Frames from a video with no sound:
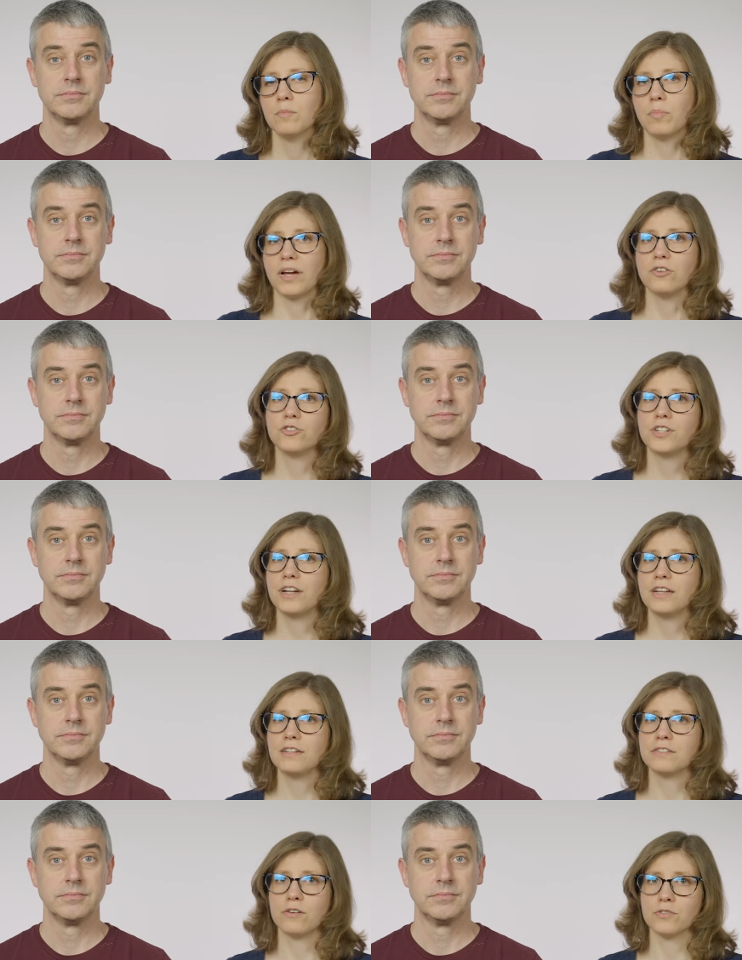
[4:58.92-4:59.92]
Speaker 1: Binder
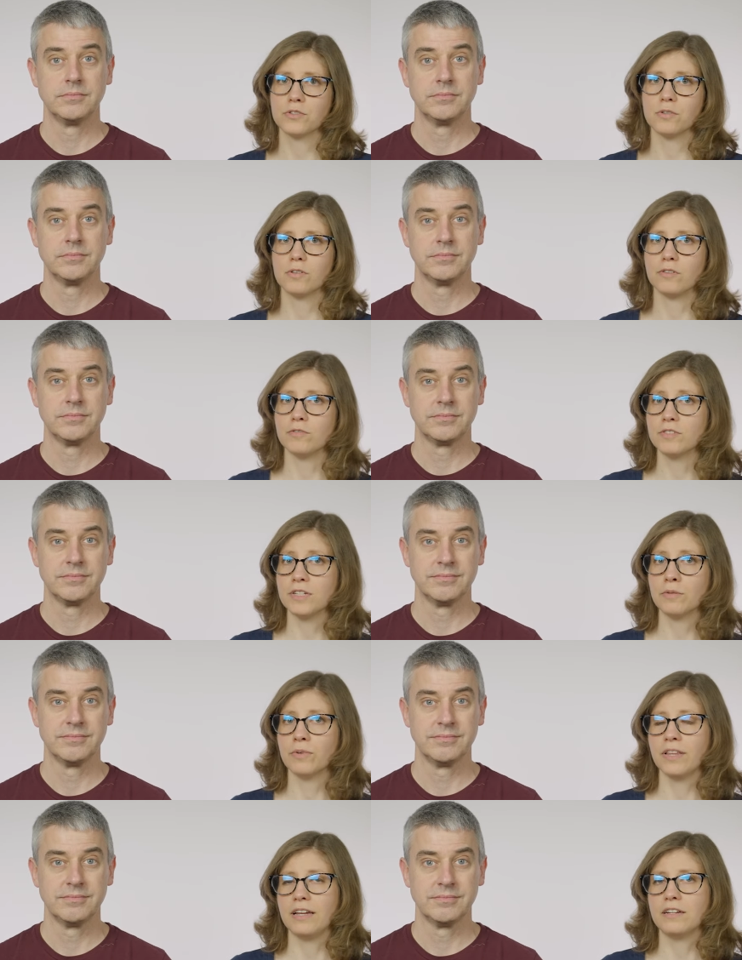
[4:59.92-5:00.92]
jetting is also closely
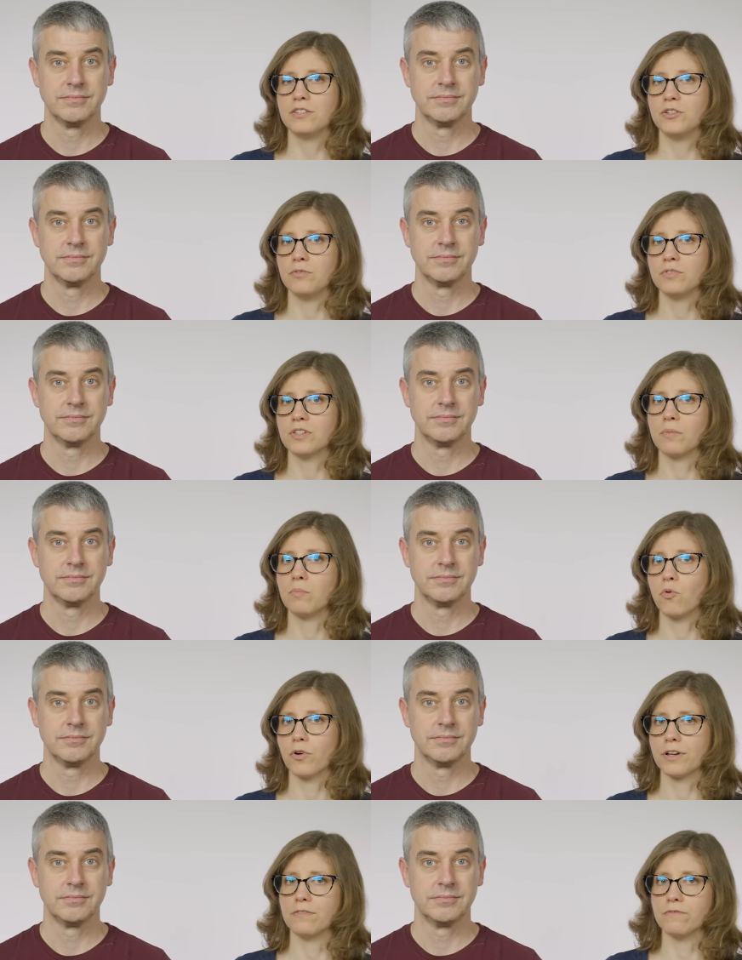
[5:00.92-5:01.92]
related to some
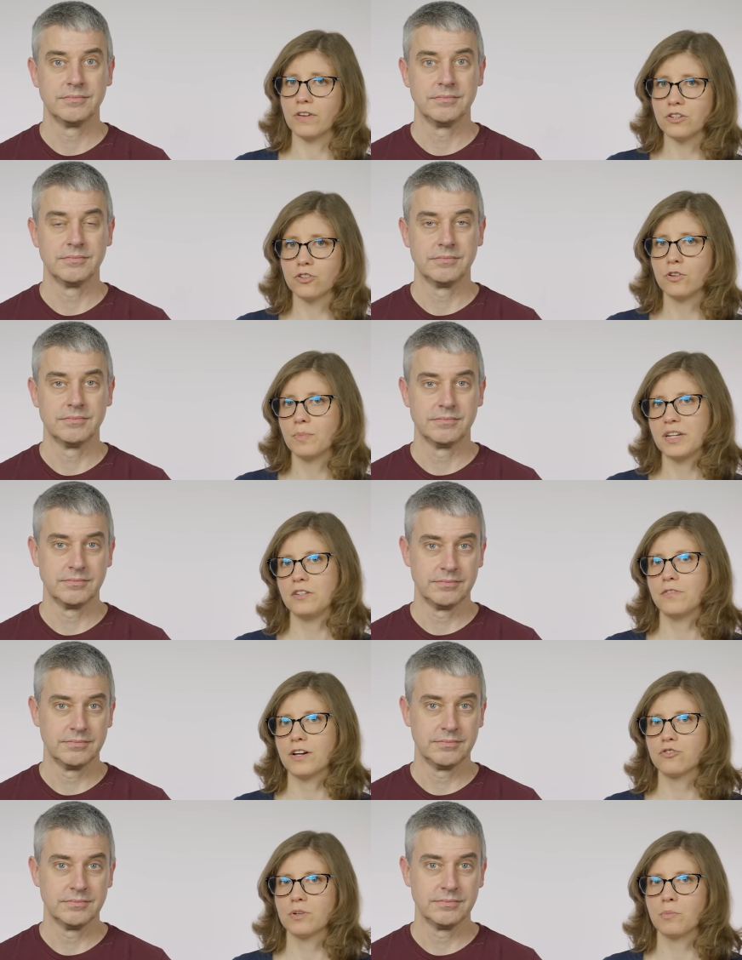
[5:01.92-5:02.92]
more conventional
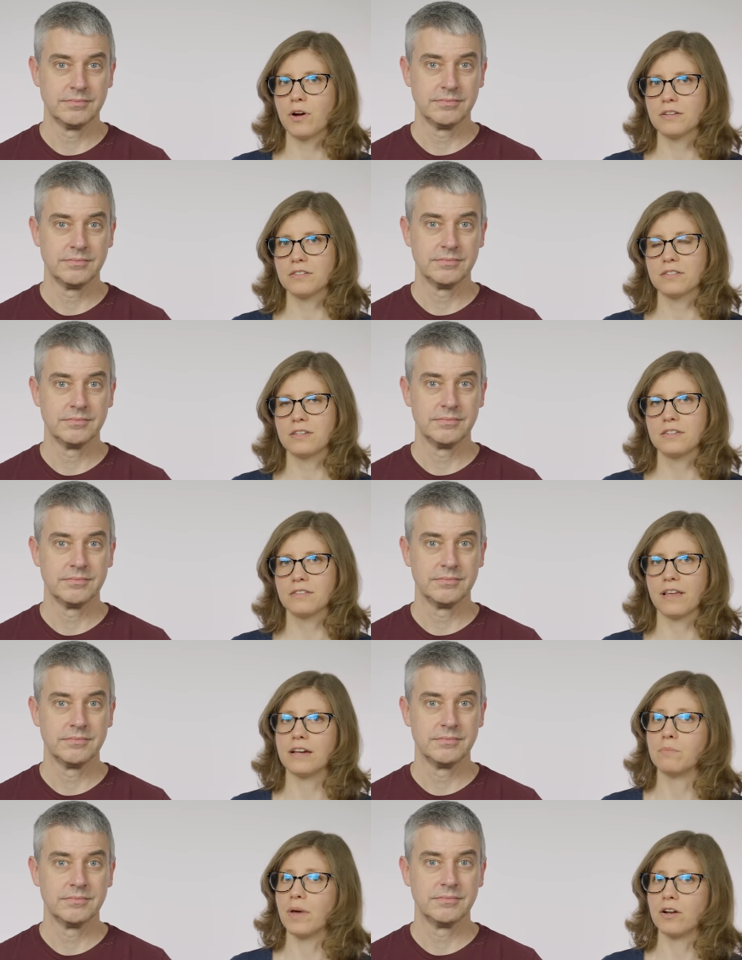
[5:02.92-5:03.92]
manufacturing processes
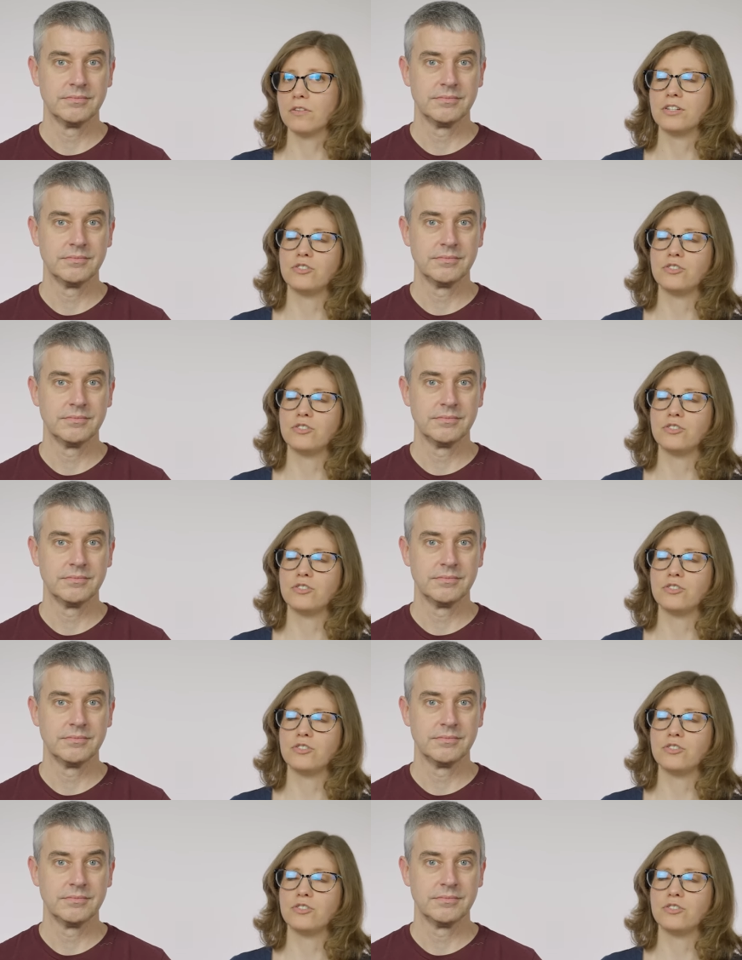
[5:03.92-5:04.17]
like metal